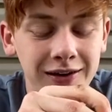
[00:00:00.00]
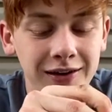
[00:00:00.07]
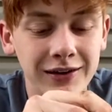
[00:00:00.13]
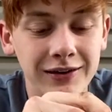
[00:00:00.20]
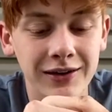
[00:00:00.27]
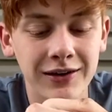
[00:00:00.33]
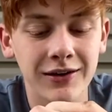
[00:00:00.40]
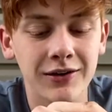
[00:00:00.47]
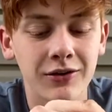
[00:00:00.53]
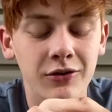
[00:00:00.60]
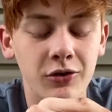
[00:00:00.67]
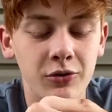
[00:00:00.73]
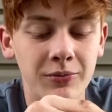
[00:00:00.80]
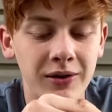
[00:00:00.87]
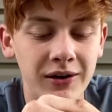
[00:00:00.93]
needed a
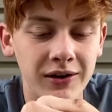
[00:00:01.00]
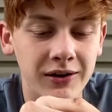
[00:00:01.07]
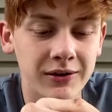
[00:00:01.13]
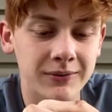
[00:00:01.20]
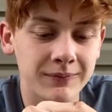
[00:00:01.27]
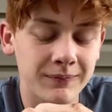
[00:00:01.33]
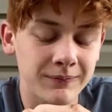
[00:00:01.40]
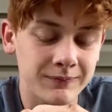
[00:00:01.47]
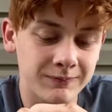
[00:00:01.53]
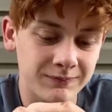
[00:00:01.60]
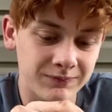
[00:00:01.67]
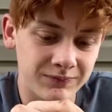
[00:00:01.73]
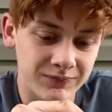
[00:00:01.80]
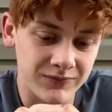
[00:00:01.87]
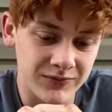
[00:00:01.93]
new medium.
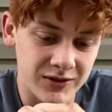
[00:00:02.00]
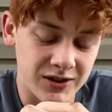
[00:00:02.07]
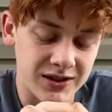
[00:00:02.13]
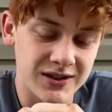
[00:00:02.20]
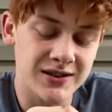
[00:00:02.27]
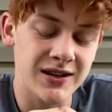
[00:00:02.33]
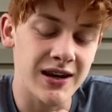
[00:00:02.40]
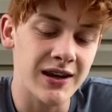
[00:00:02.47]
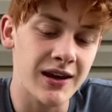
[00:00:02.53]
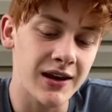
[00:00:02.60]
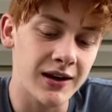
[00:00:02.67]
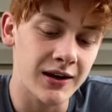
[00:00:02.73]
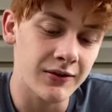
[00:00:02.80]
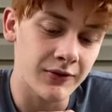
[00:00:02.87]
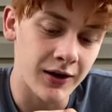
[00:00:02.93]
Just staking it
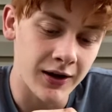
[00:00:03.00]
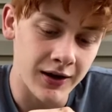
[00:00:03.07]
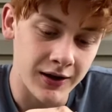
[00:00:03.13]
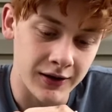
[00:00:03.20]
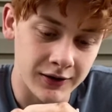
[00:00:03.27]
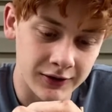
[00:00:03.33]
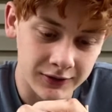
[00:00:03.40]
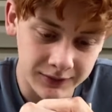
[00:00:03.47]
in right now.